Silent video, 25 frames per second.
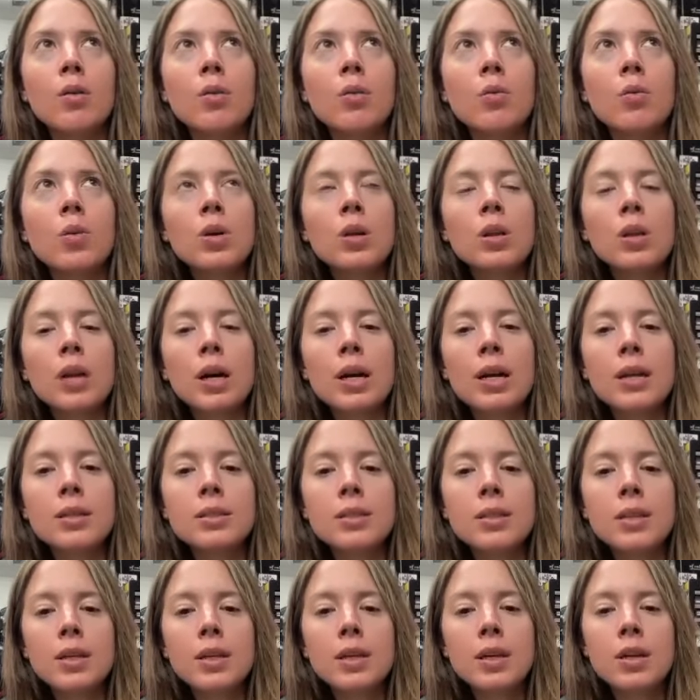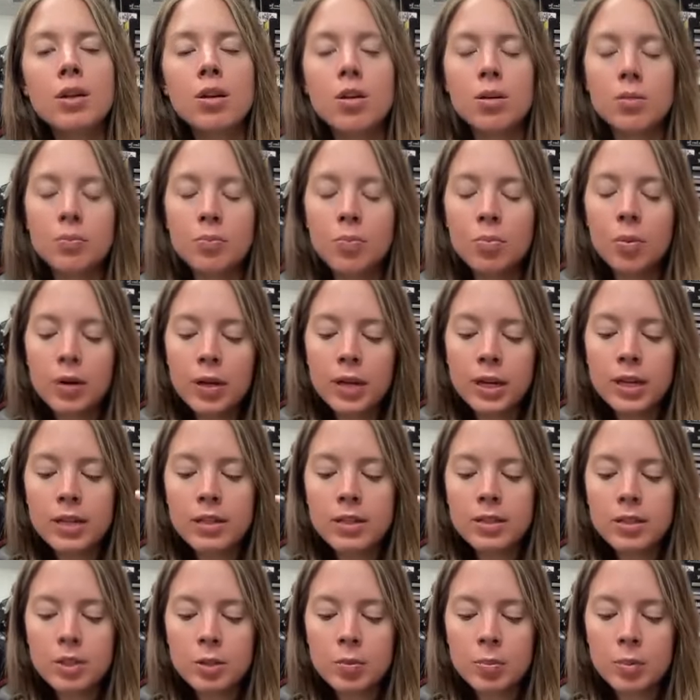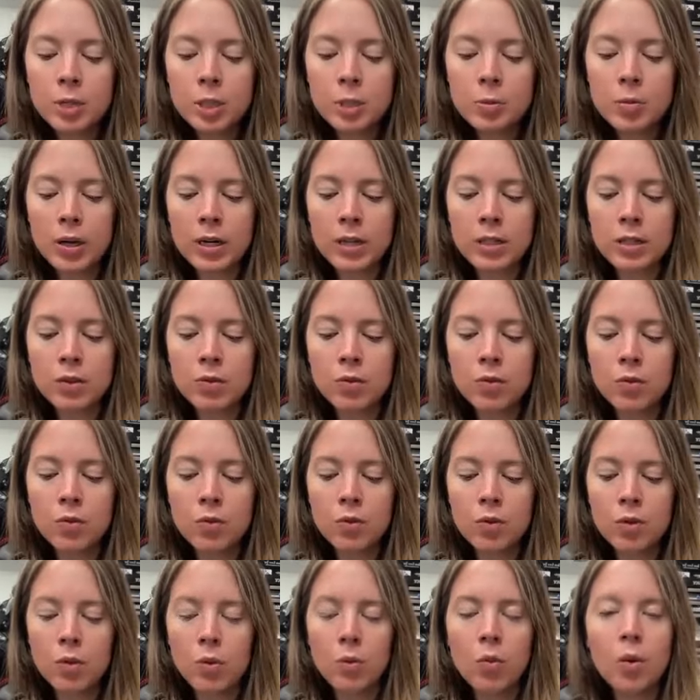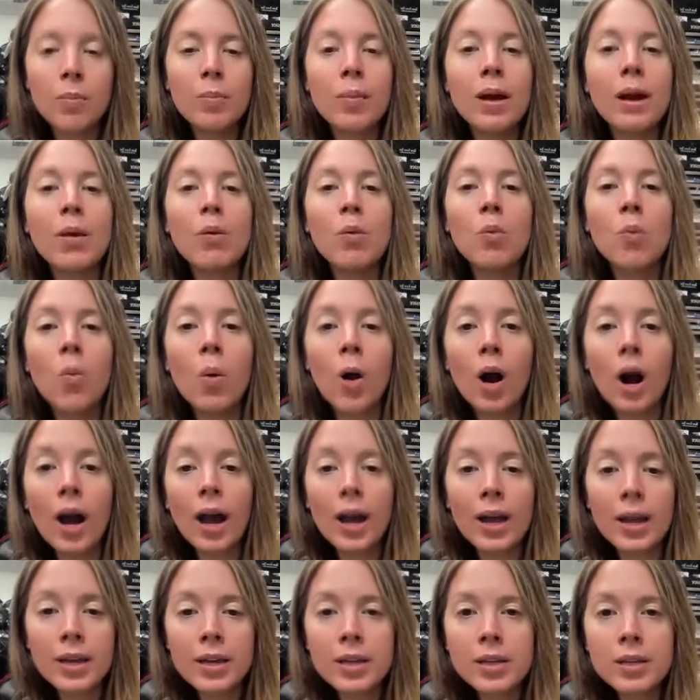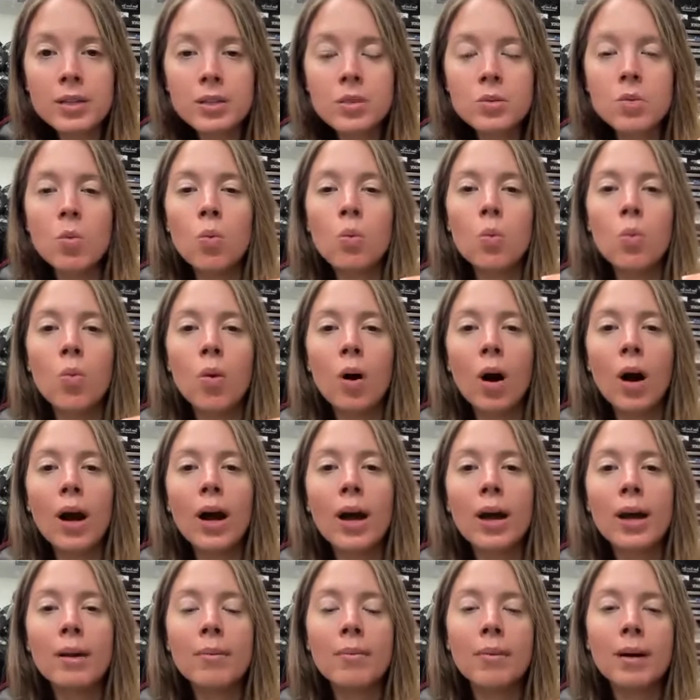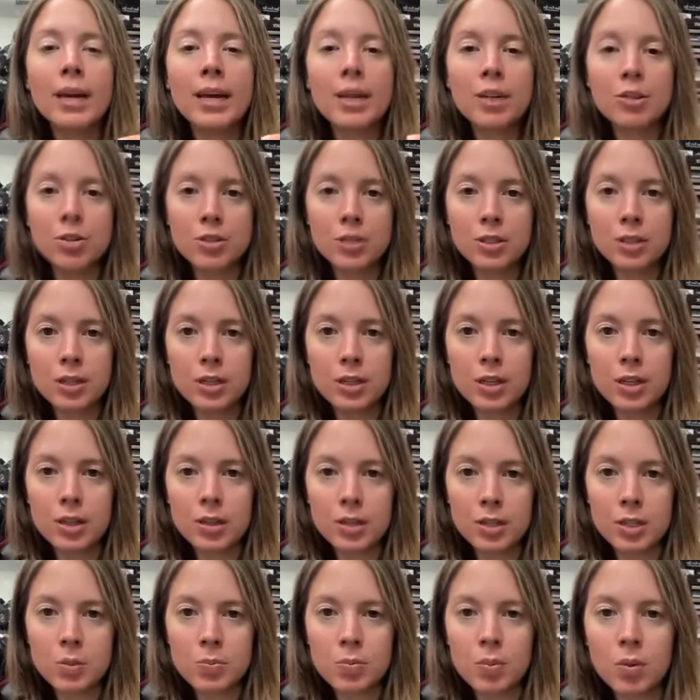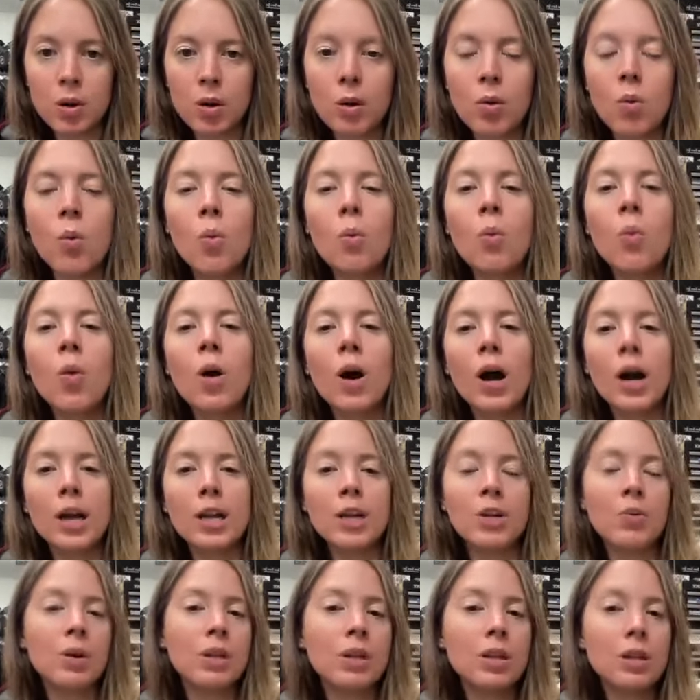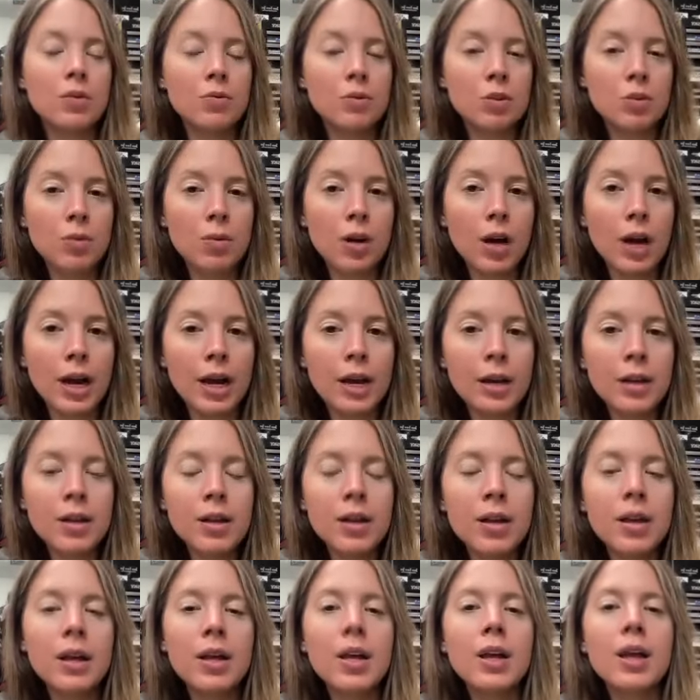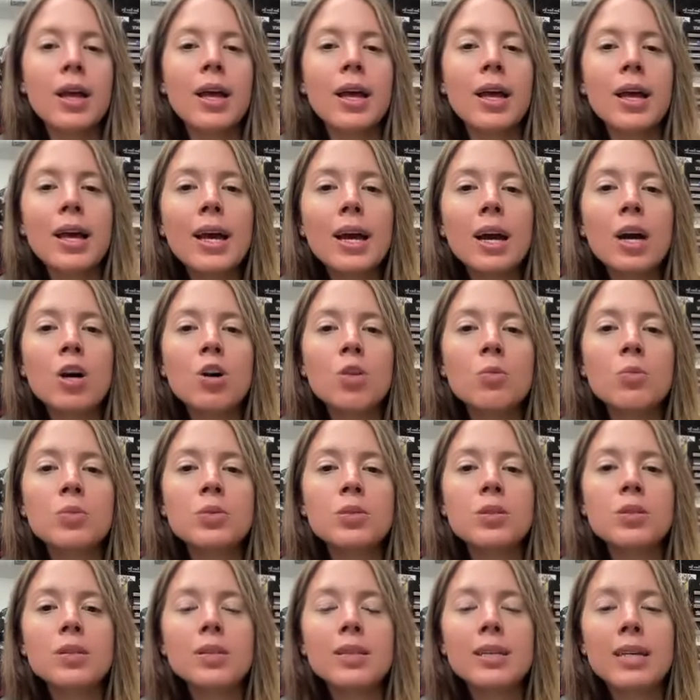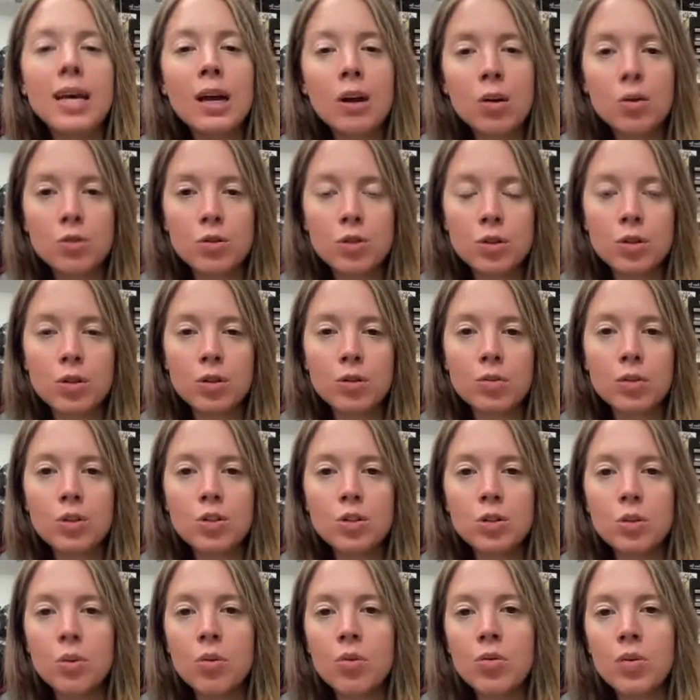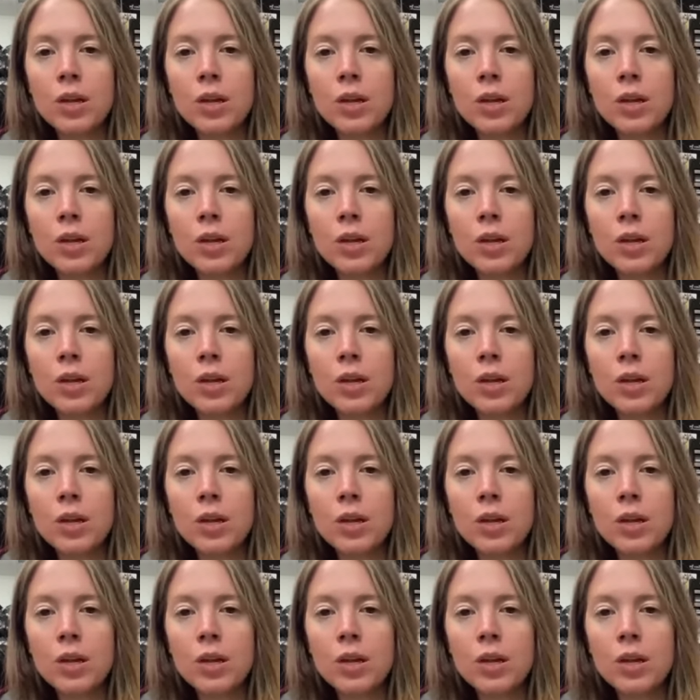realizing or putting into perspective what my why is. Why am I interested in this sport? Why do I love to ride? It helps counter the two